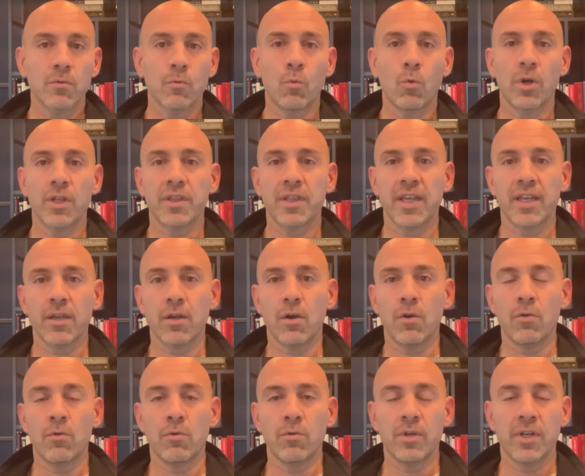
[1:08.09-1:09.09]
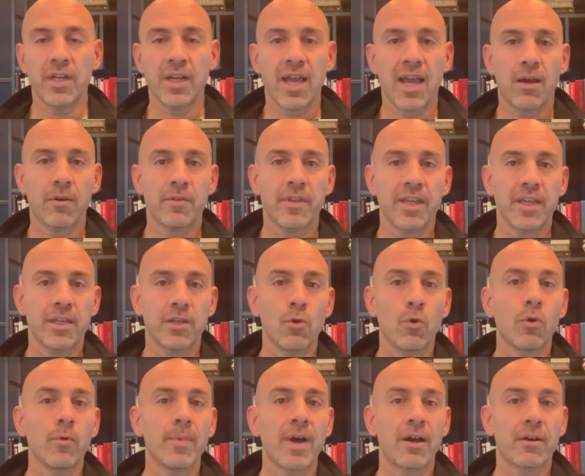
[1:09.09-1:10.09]
what they own, and how they
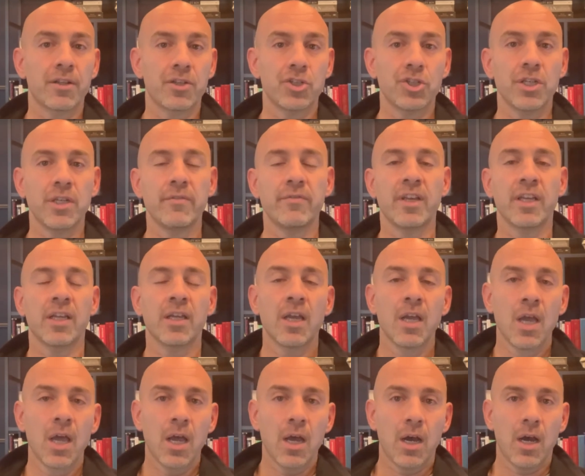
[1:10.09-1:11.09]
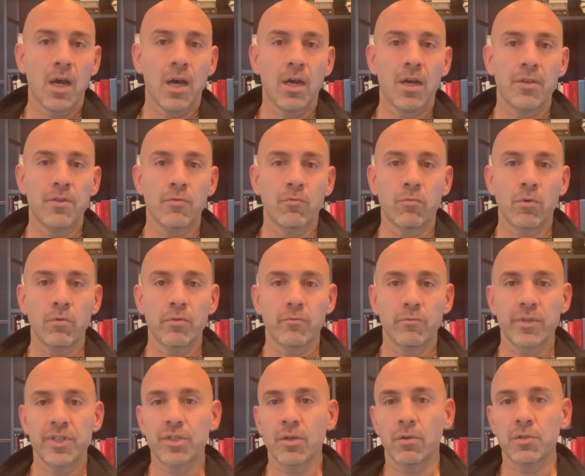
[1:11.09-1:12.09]
go about achieving the
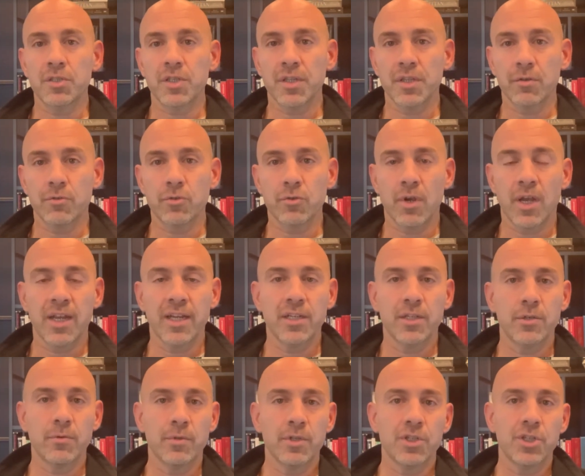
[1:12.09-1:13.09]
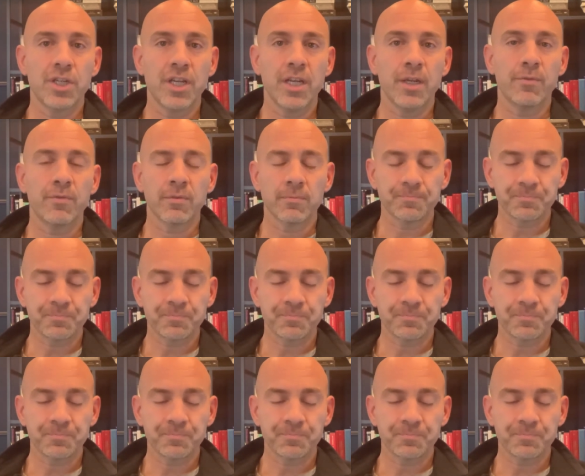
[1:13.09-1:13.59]
results that they're trying to achieve.